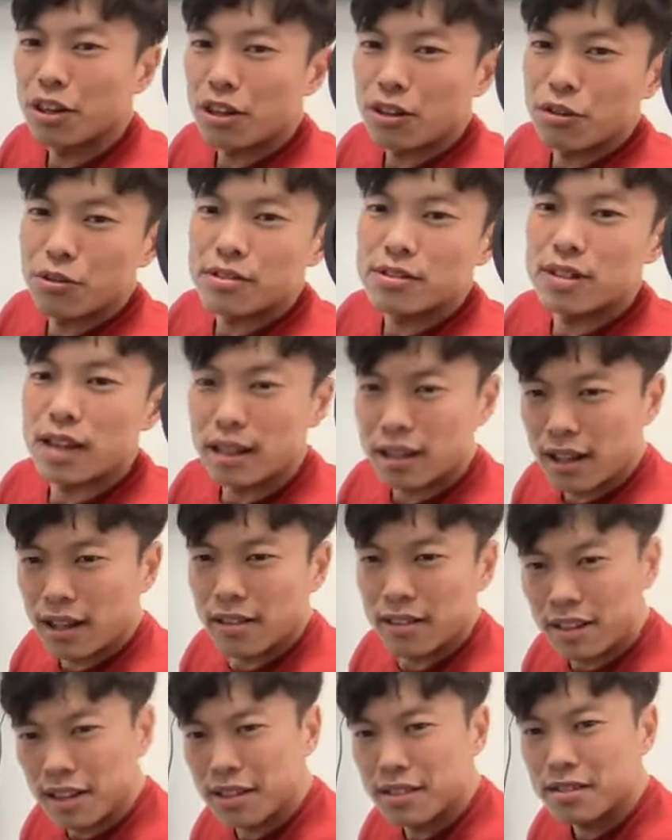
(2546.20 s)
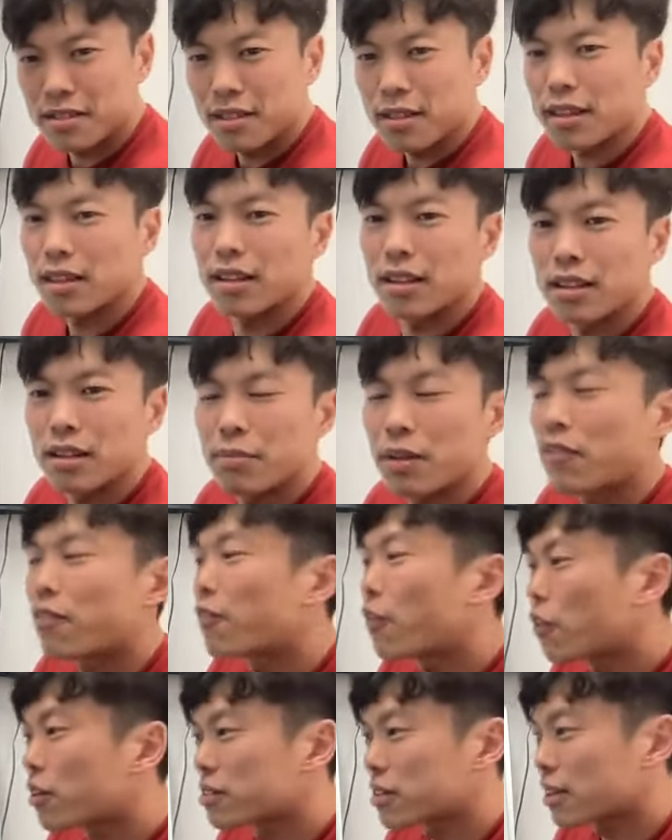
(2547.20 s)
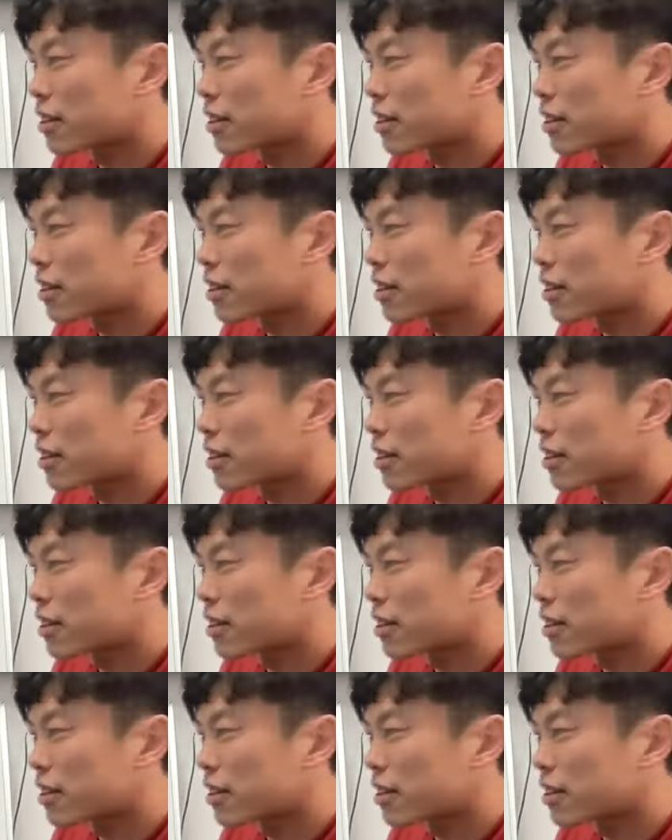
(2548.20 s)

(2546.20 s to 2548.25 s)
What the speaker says: to study on this a little bit, focus on